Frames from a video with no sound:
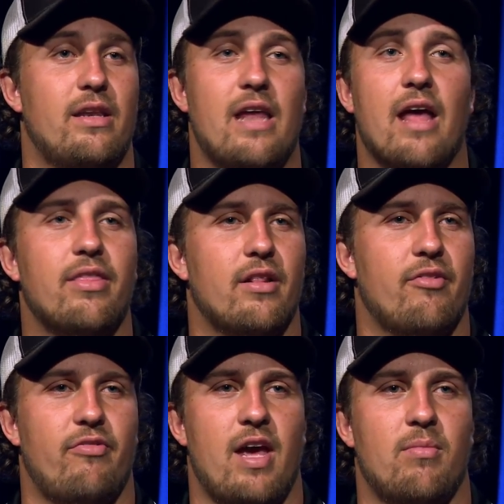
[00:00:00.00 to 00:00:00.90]
death in the
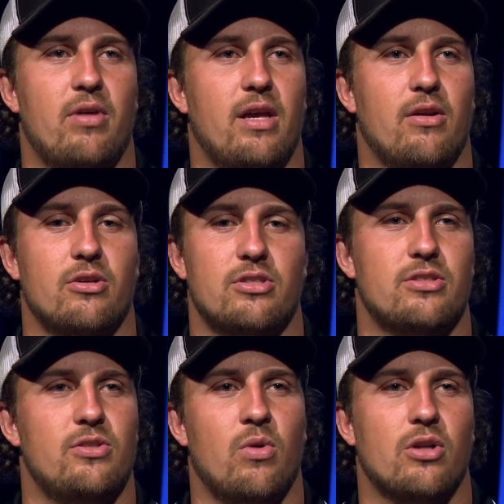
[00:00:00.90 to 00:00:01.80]
family, or
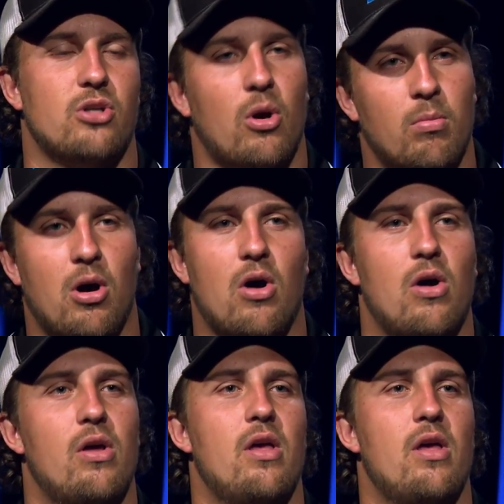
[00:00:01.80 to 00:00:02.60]
just you want to talk ball,